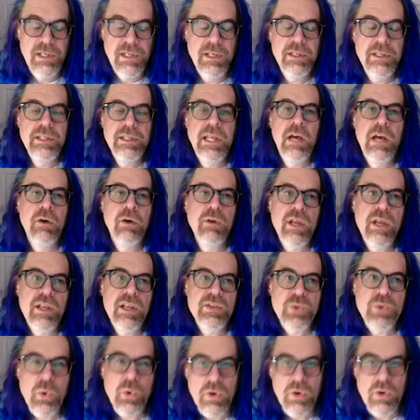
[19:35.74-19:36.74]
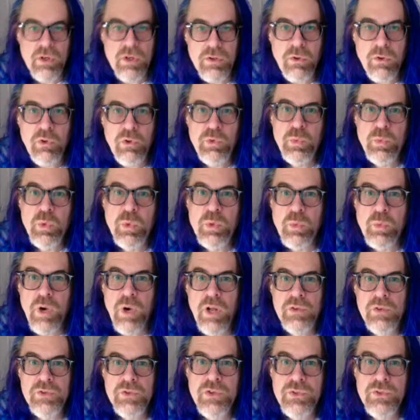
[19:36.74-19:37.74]
Now, as oracles were
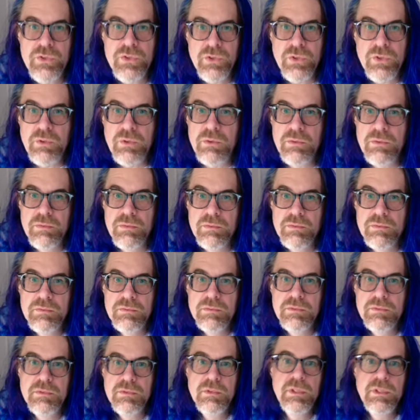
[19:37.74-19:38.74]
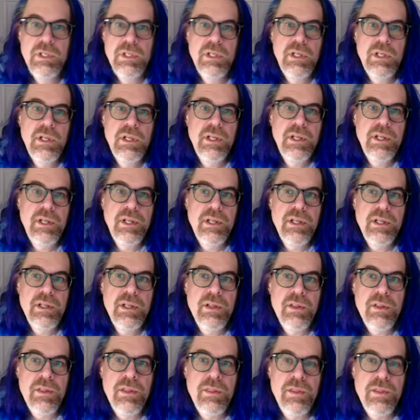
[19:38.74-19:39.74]
wont to do,
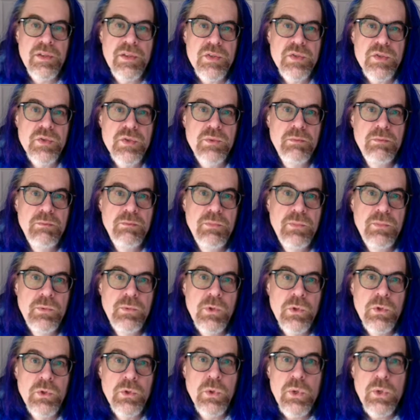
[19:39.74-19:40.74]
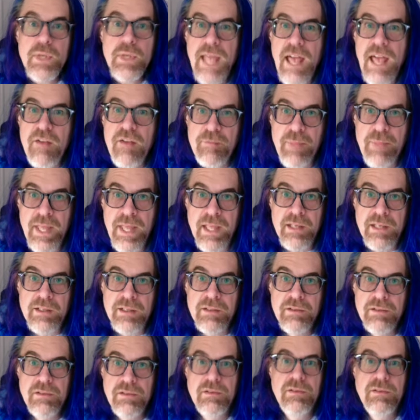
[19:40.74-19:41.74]
this could have
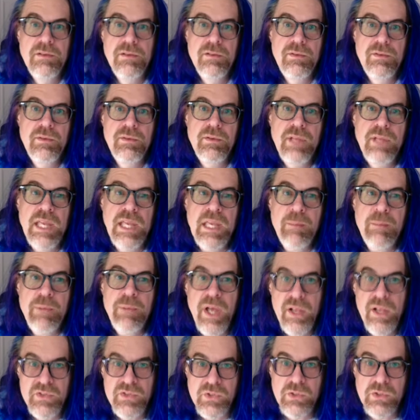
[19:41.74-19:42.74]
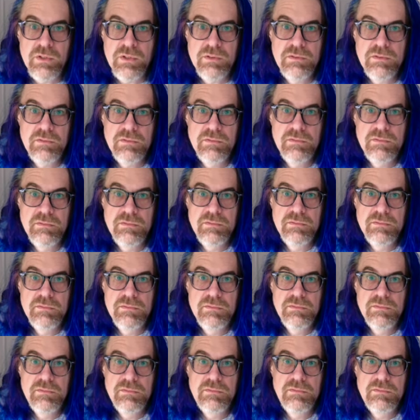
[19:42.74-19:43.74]
been a puzzle.
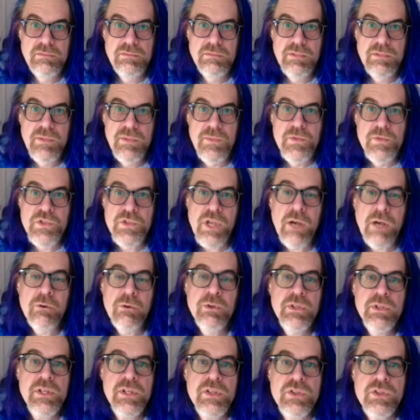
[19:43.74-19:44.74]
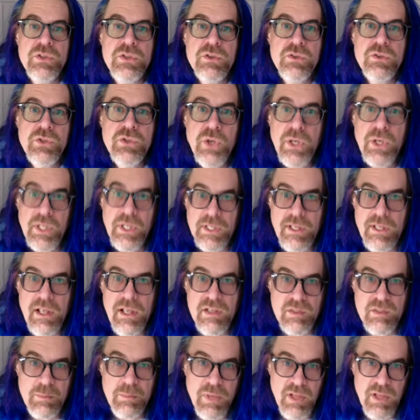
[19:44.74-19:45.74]
And Socrates took it
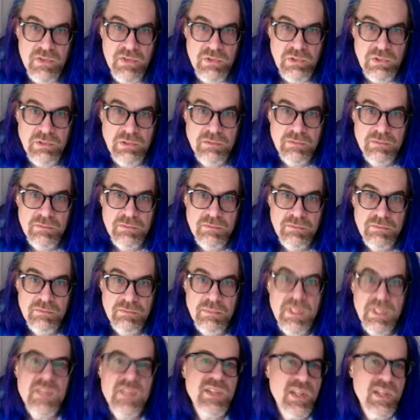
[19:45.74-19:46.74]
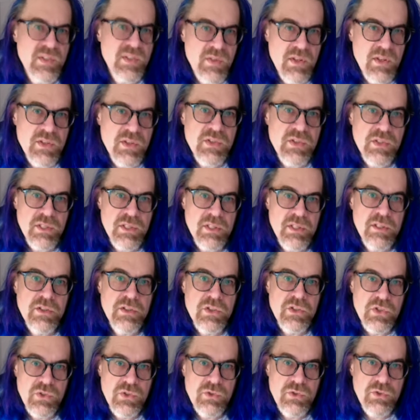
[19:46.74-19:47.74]
as a puzzle. He says this in
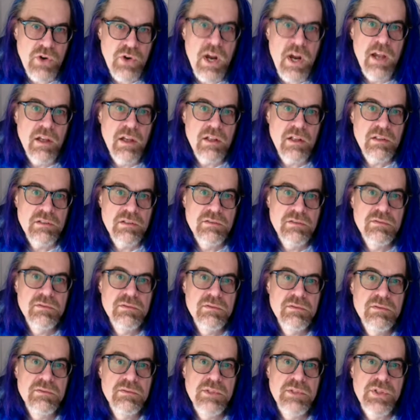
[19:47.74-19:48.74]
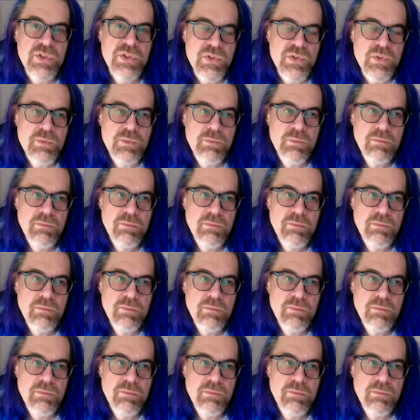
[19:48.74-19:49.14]
his trial, which is